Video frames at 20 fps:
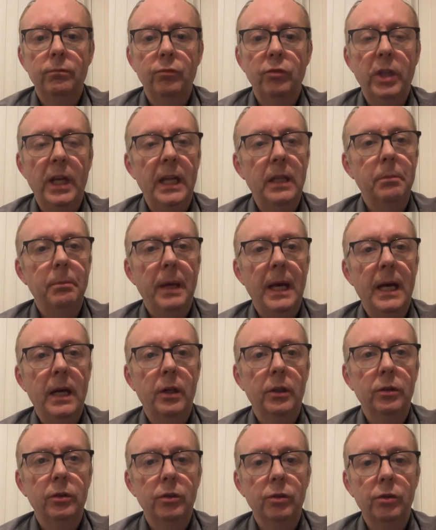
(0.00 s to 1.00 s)

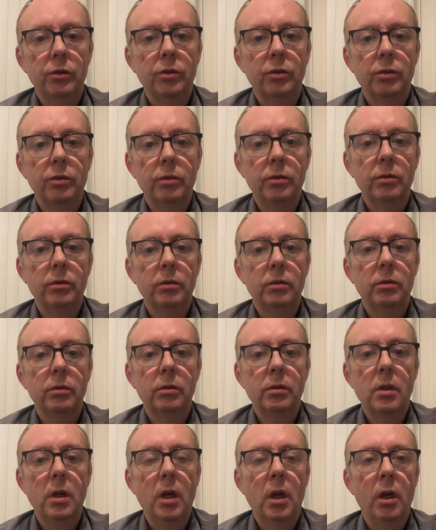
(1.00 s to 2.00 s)
£10?
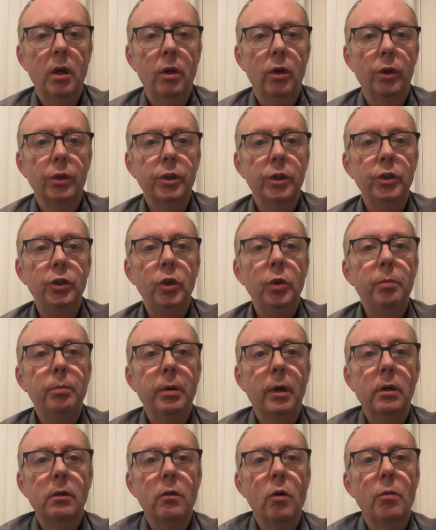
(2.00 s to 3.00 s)
Or can you
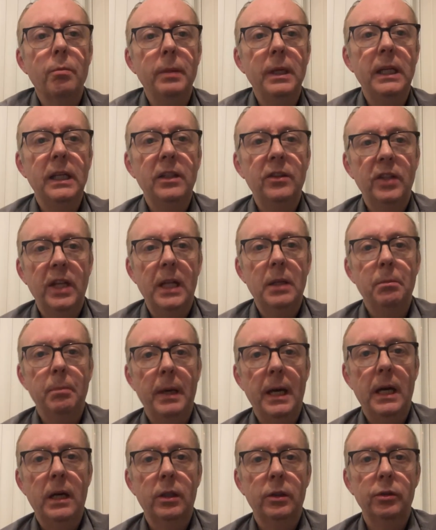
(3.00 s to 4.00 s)
borrow me
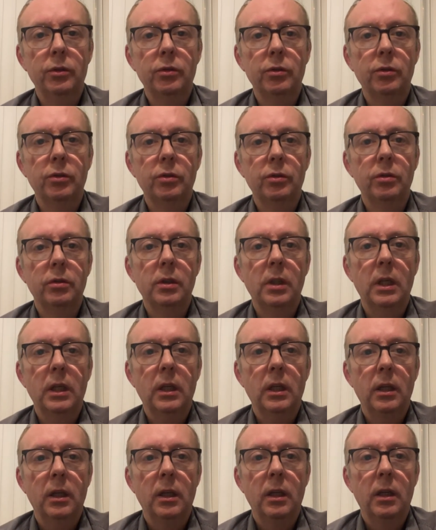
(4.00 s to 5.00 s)
£10?
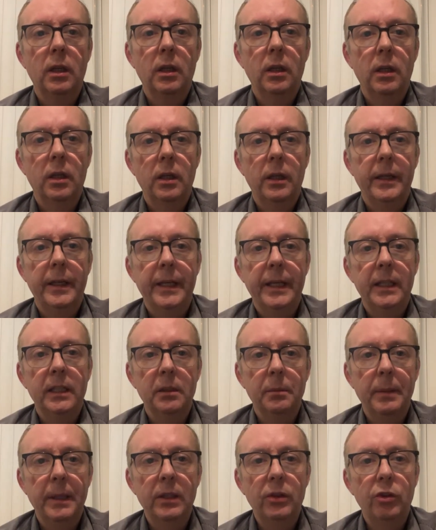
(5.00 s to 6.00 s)
It
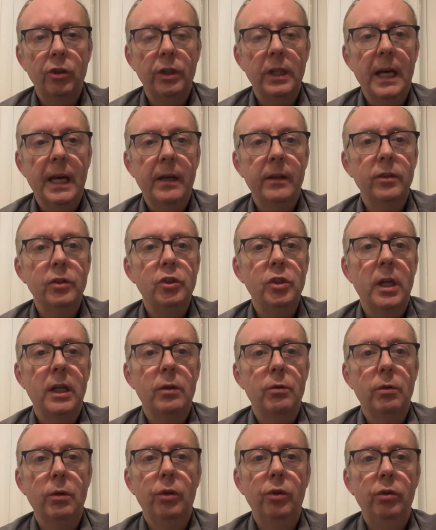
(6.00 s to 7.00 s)
depends on how
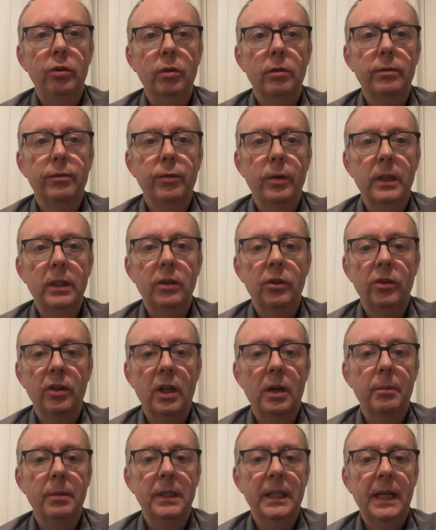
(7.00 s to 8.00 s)
generous your friends
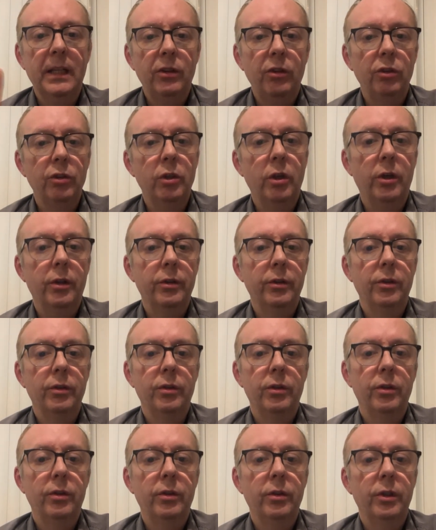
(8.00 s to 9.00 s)
are, but that's not
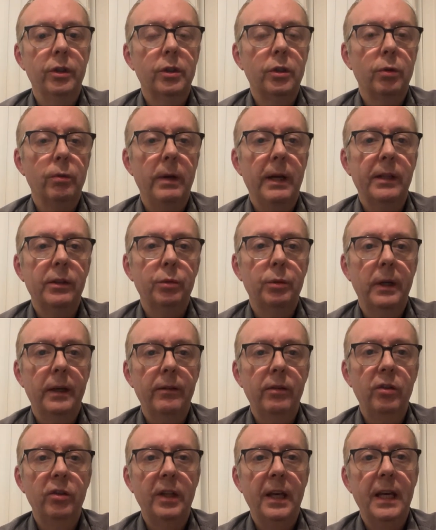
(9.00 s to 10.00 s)
the correct way
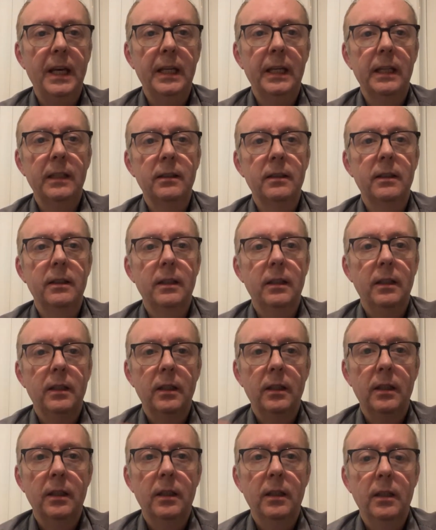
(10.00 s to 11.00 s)
of saying it.
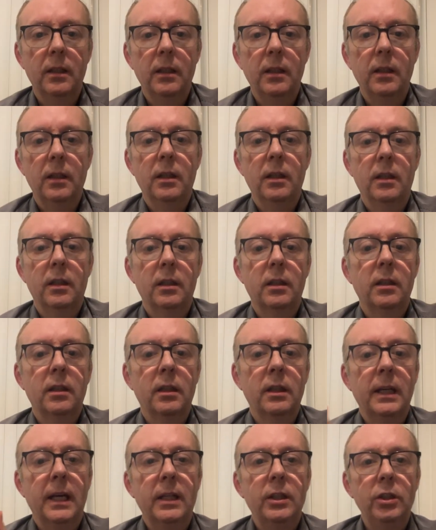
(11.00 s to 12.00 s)

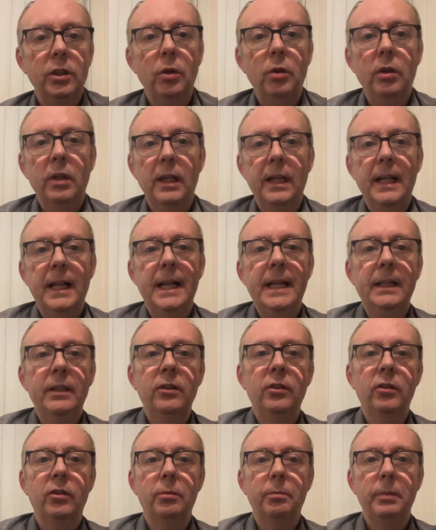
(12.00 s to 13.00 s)
Can you
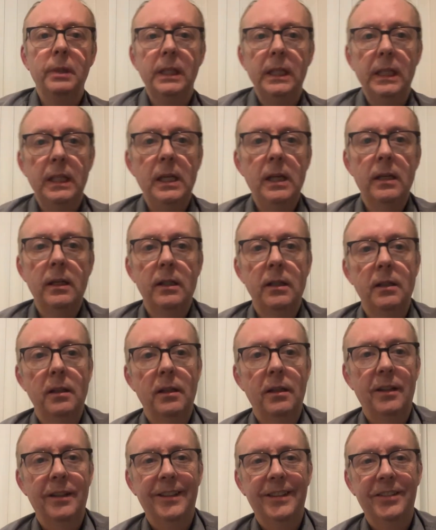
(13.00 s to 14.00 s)
lend me
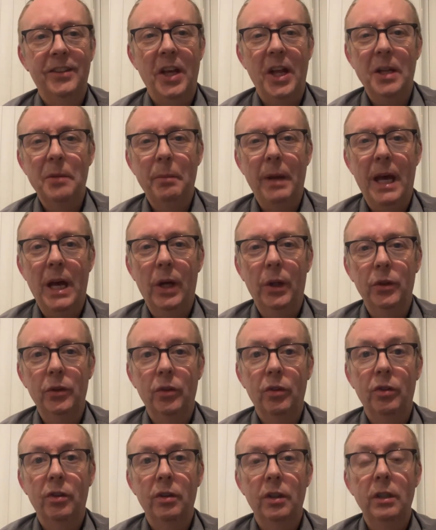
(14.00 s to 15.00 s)

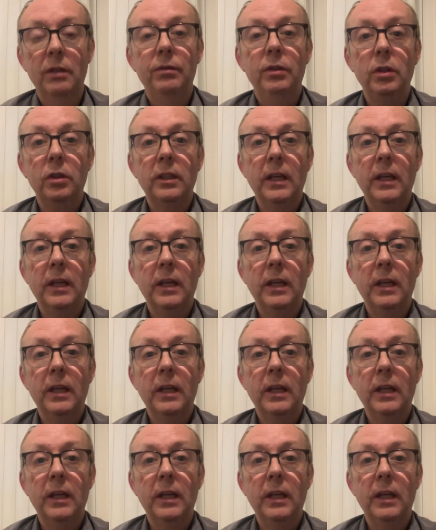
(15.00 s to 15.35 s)
£10? And if you